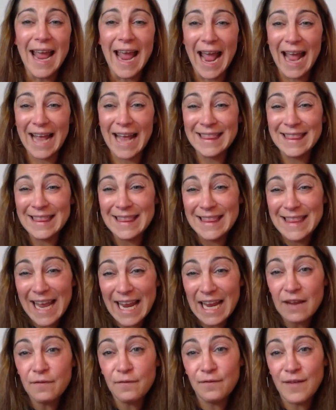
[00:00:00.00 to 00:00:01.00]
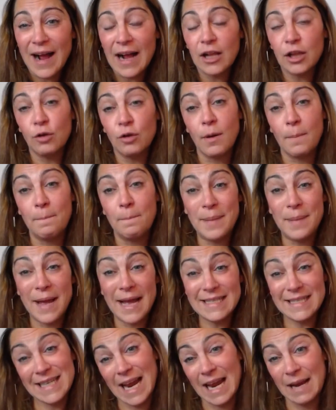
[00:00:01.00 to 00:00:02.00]
and they follow a
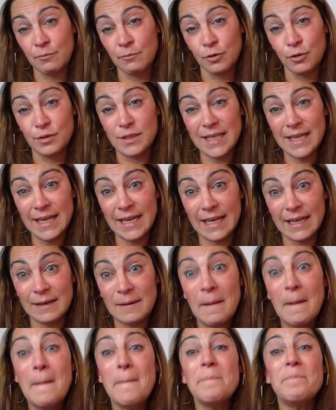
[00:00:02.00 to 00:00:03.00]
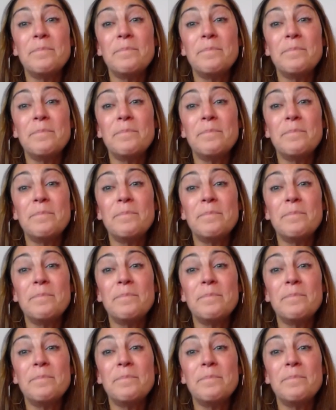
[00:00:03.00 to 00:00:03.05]
bedtime routine